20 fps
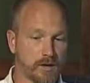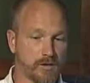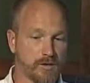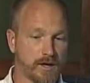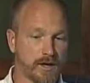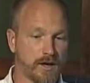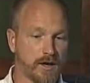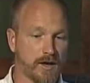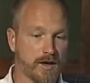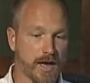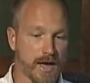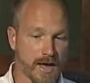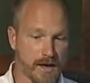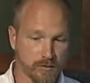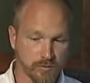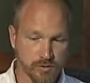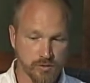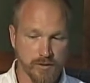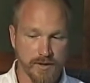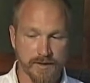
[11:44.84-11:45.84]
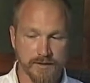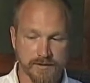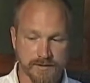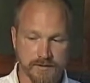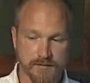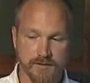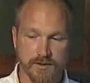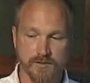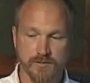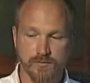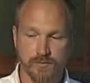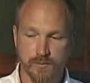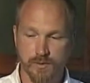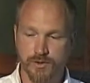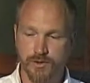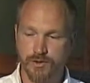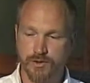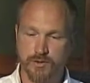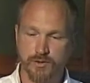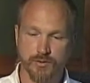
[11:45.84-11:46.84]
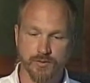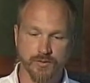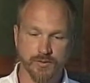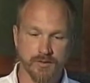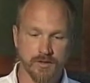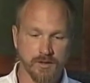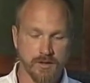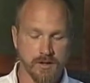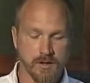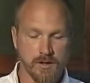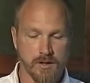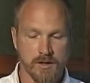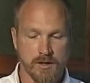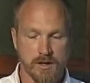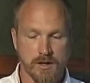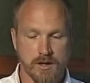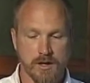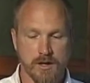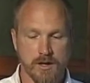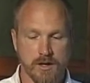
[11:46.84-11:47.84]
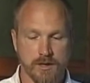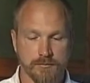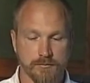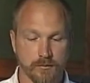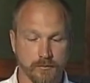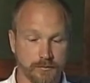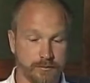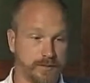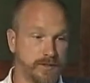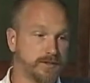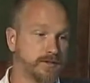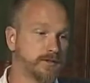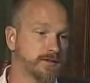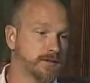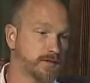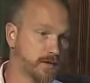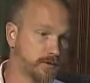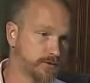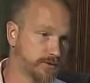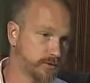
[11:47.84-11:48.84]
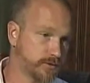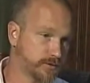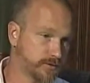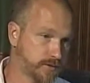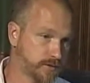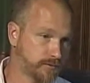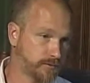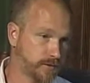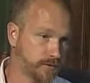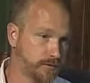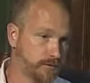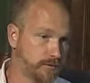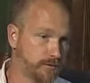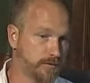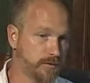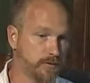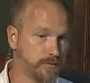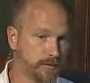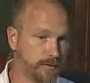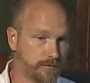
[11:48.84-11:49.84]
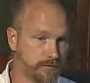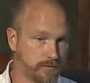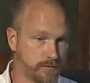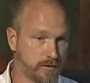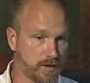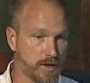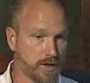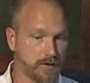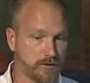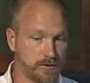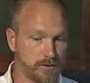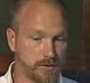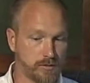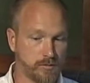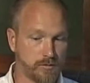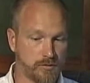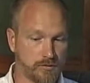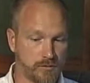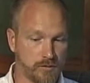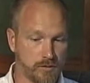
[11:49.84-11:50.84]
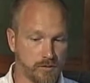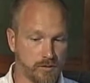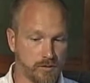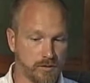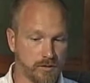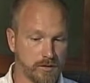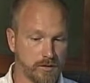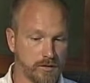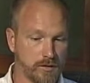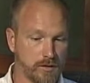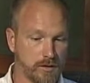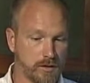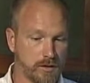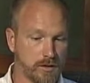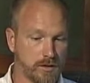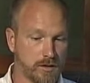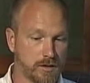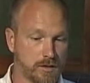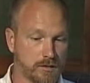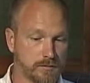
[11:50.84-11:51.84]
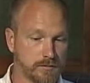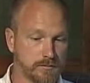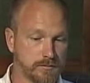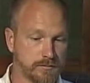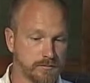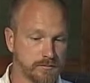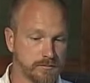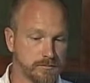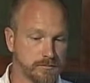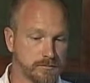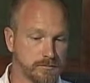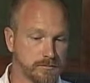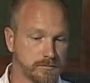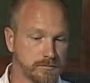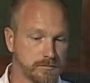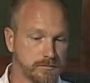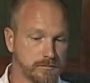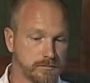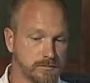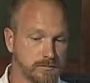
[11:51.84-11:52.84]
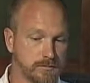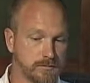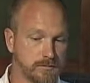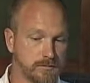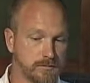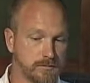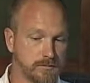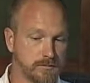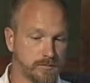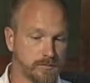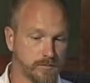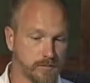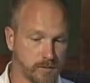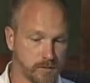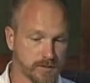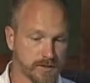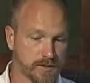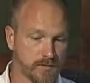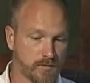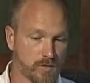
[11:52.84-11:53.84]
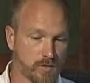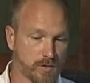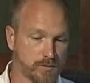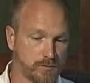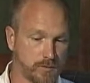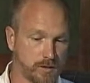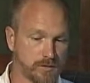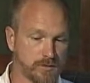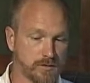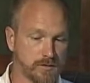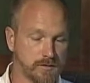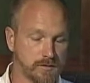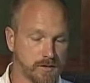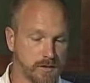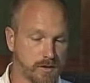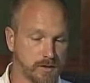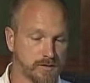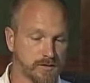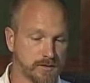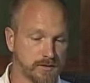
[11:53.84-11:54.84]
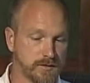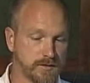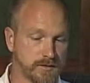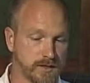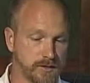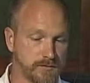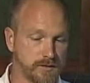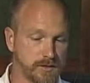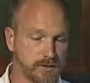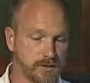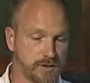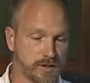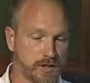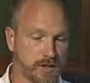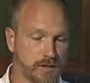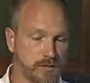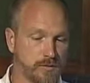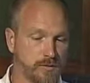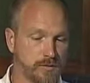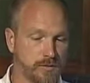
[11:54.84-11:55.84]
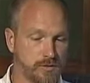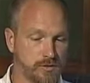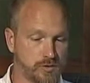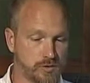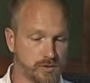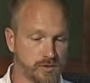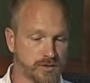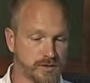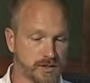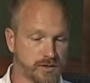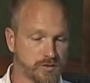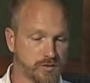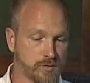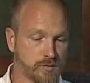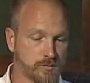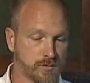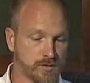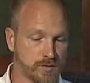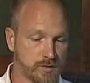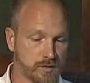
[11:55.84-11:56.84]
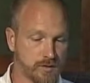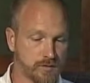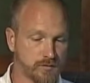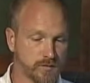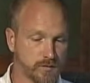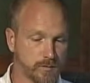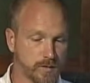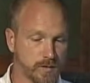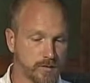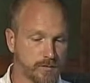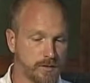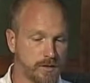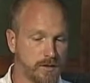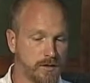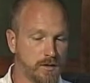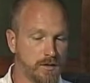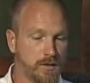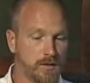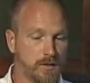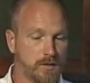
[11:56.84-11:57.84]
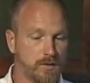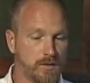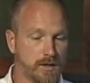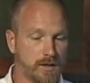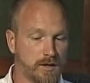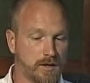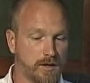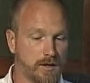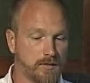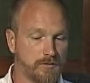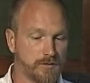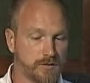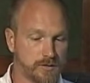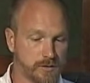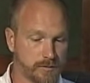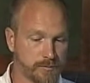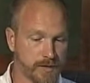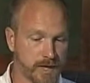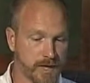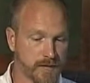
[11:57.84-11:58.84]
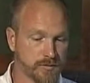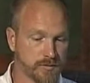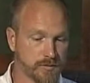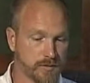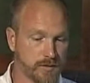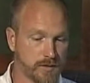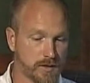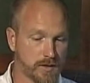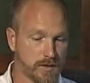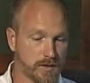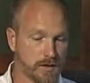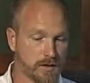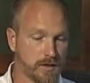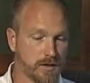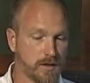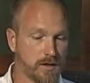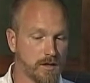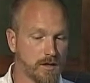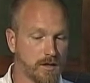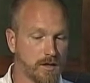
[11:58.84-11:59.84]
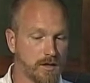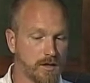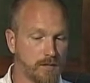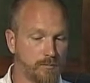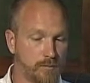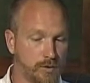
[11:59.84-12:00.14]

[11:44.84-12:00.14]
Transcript: are going to have outdoor activities for children. Um, this is also something new that we've not done before. Uh, of course, I've already mentioned the car seat safety check with the Georgia State Troopers and the Health Department. We'll have a jump castle there, uh,